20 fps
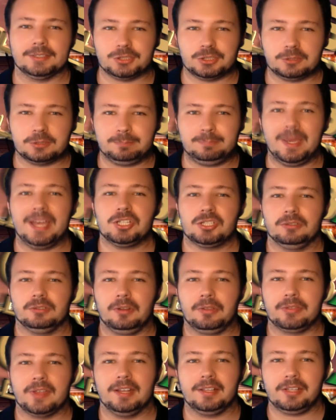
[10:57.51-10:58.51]
special
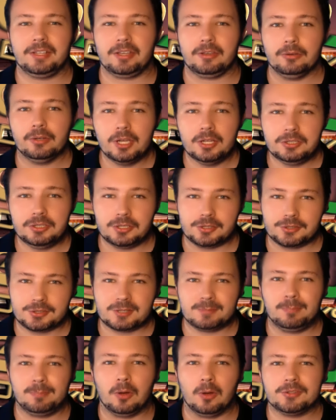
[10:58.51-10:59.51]
thank you to the
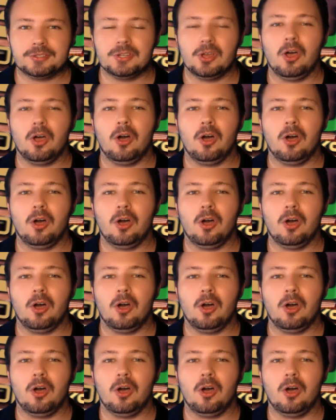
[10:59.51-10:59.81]
sponsor